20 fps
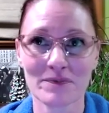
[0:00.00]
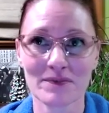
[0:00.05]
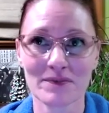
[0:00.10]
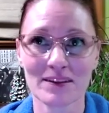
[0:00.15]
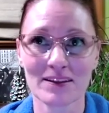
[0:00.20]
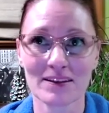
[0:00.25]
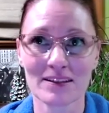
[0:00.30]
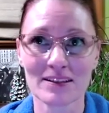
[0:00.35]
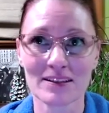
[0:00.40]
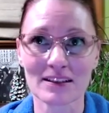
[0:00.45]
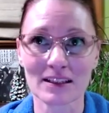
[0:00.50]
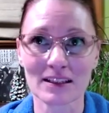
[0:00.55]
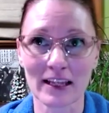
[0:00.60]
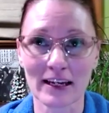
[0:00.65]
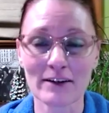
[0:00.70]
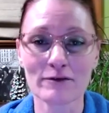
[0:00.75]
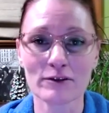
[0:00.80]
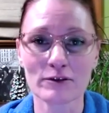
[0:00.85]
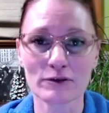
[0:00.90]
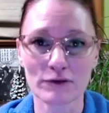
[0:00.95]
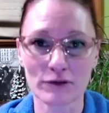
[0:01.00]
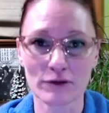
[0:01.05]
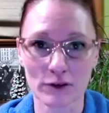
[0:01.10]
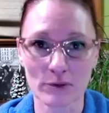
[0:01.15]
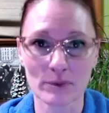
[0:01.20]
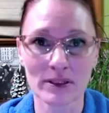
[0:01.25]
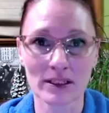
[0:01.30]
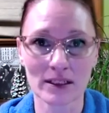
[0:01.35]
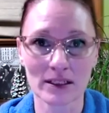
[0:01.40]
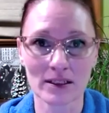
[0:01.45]
This
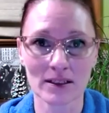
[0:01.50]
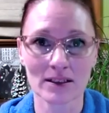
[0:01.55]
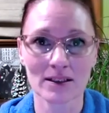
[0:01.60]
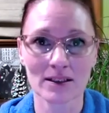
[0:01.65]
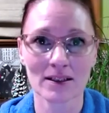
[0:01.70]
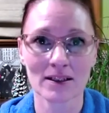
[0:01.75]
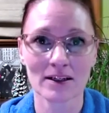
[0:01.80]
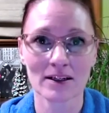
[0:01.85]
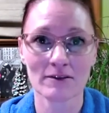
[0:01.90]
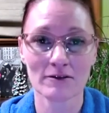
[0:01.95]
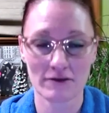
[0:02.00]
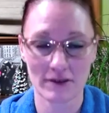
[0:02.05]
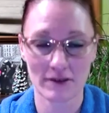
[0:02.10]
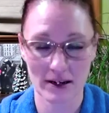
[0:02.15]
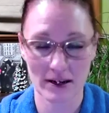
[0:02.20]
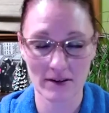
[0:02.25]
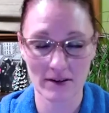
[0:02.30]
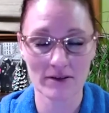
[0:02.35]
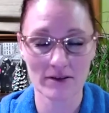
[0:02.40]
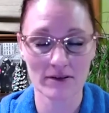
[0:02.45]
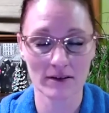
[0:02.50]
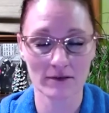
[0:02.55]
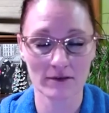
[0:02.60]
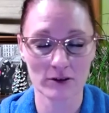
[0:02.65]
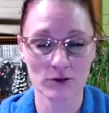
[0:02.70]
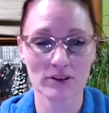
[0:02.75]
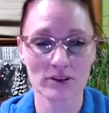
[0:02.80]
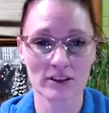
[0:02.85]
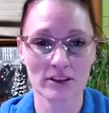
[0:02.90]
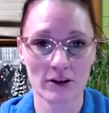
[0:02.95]
life-affirming faith of
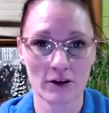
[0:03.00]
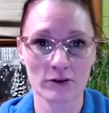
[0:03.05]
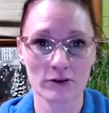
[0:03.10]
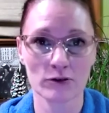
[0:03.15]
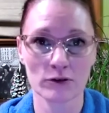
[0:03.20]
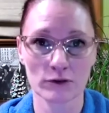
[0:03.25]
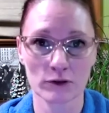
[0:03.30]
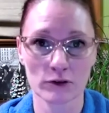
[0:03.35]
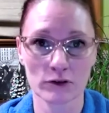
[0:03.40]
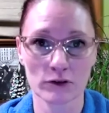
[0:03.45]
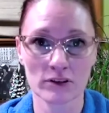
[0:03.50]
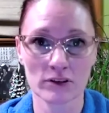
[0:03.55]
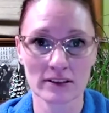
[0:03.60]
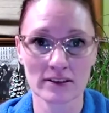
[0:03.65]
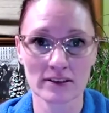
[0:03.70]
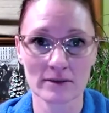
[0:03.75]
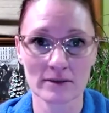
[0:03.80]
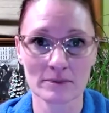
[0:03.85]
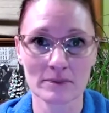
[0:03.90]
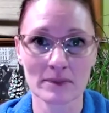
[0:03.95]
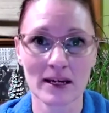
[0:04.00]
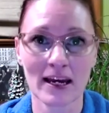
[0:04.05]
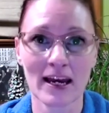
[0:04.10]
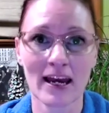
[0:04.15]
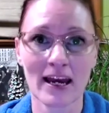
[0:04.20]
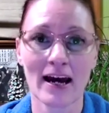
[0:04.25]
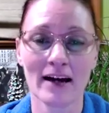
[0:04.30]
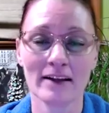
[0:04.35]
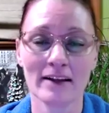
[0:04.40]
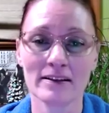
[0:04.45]
Unitarian Universalism
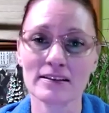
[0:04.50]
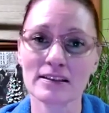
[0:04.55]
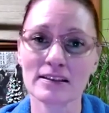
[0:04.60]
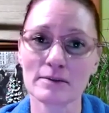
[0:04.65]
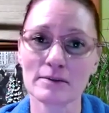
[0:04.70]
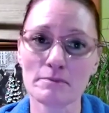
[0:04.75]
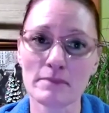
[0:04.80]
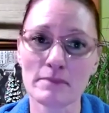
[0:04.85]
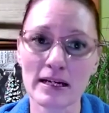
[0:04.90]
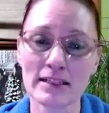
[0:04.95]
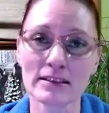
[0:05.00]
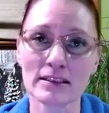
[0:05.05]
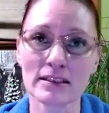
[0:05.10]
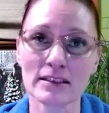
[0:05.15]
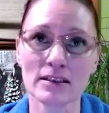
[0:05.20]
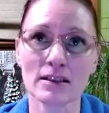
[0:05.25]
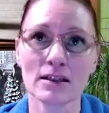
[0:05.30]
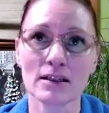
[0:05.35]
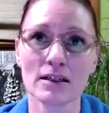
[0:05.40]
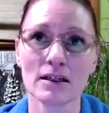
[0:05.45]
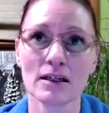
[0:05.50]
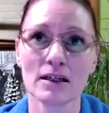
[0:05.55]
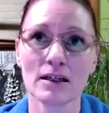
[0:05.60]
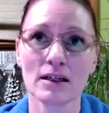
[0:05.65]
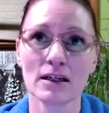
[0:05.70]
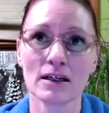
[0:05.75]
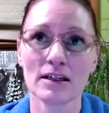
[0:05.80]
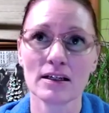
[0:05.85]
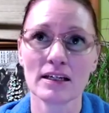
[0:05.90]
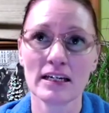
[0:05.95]
and this amazing
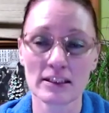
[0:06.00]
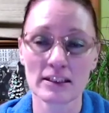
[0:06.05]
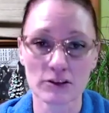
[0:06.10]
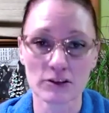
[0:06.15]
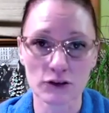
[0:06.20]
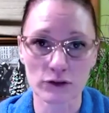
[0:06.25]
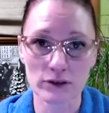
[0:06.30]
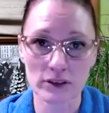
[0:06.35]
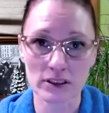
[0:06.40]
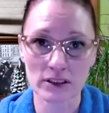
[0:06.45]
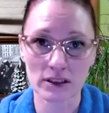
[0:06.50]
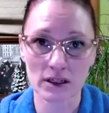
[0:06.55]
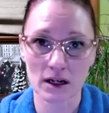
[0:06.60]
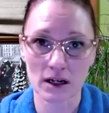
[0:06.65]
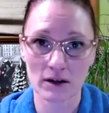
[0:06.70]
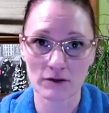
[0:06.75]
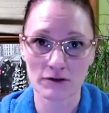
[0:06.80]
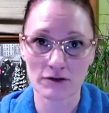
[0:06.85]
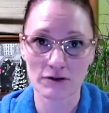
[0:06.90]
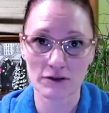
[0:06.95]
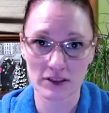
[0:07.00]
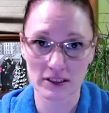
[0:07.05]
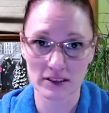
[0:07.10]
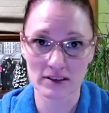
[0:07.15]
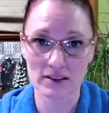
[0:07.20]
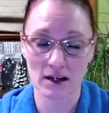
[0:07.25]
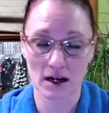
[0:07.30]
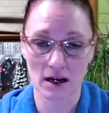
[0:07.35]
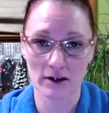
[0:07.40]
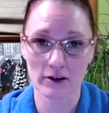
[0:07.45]
history of this
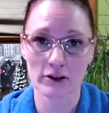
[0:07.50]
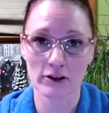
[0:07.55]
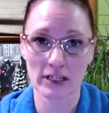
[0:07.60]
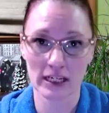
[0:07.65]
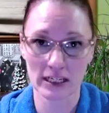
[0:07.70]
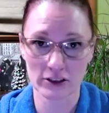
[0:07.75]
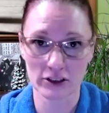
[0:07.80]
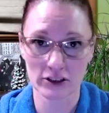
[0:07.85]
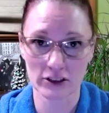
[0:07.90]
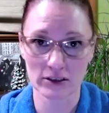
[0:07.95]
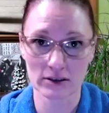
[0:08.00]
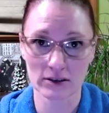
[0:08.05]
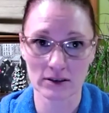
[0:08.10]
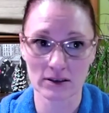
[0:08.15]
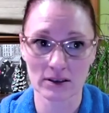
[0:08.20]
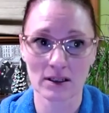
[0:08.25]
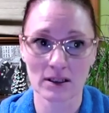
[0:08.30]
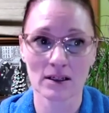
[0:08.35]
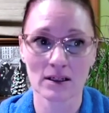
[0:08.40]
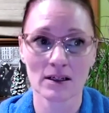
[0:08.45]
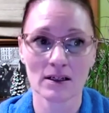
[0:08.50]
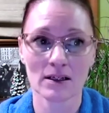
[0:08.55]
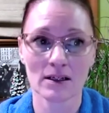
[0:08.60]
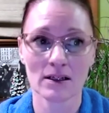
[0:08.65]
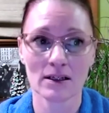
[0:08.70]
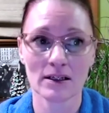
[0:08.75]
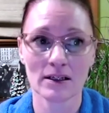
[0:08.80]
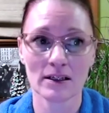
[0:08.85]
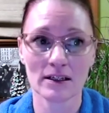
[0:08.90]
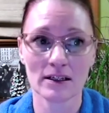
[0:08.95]
congregation
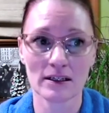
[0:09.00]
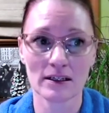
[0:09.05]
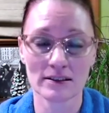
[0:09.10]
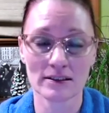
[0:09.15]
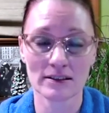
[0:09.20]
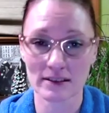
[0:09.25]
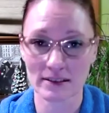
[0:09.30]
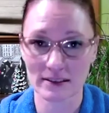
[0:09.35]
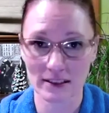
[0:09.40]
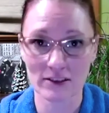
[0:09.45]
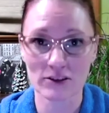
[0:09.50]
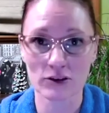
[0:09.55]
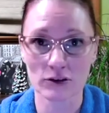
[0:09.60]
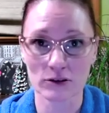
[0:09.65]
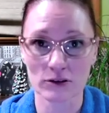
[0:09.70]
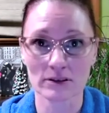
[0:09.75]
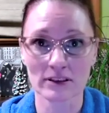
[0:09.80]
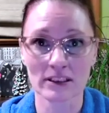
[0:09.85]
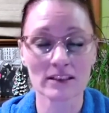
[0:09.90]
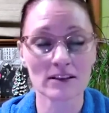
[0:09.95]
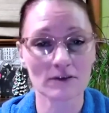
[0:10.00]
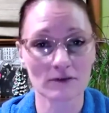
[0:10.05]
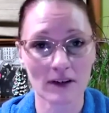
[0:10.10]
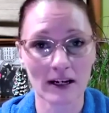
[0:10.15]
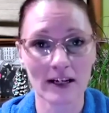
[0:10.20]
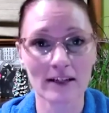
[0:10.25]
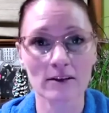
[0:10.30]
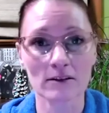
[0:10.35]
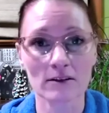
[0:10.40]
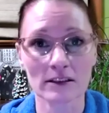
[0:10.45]
is essential. It's
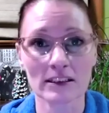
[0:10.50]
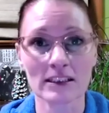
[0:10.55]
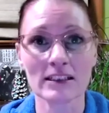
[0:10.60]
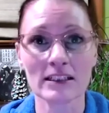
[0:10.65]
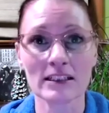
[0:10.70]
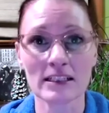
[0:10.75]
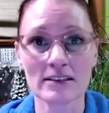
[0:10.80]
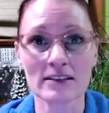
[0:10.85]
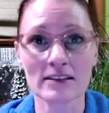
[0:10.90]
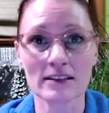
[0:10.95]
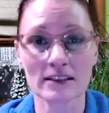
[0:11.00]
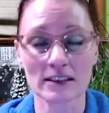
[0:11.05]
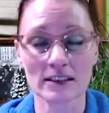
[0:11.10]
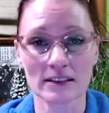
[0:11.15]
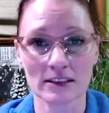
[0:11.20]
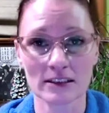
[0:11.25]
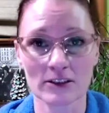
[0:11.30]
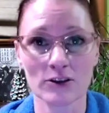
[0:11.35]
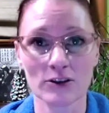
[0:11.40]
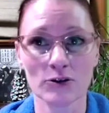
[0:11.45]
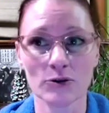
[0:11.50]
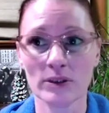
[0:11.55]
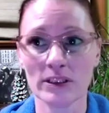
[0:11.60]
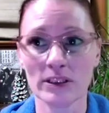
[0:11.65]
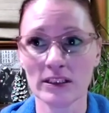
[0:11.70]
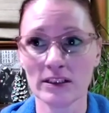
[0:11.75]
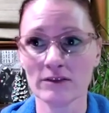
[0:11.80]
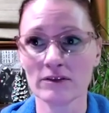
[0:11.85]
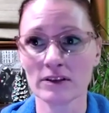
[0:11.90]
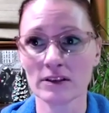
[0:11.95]
vital, and it needs to continue,
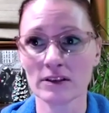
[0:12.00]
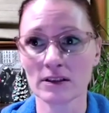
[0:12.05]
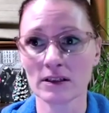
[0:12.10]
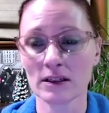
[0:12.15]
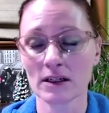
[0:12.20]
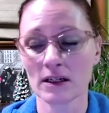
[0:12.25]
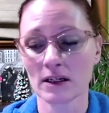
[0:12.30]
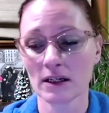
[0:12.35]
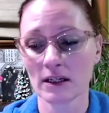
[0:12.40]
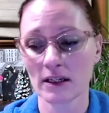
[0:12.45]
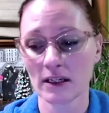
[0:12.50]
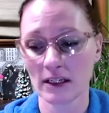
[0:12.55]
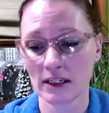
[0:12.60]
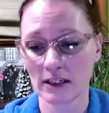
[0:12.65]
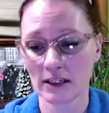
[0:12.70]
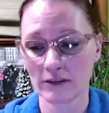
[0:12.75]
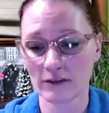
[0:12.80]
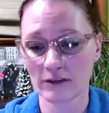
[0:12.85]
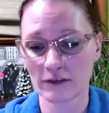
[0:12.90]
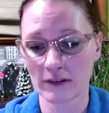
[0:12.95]
even if